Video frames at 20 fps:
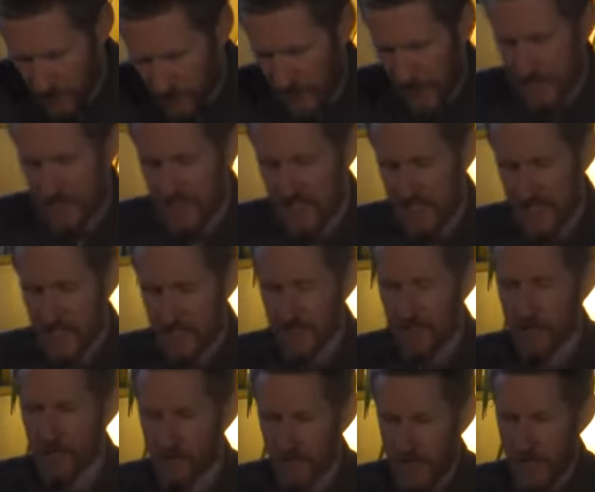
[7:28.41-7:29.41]
this idea
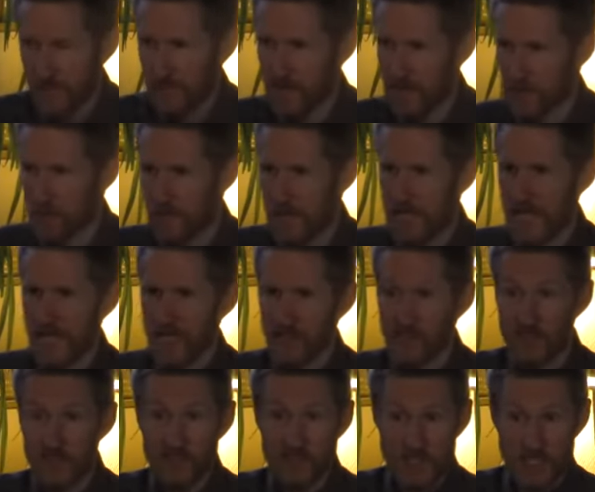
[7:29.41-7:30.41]
of leaven
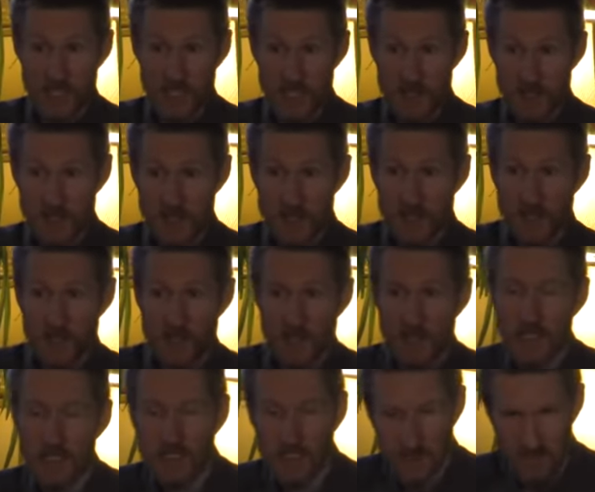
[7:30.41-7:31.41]
being sin
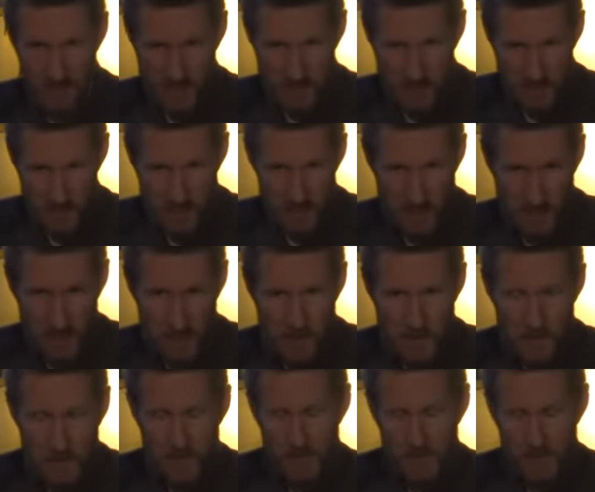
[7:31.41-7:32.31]
in his teaching.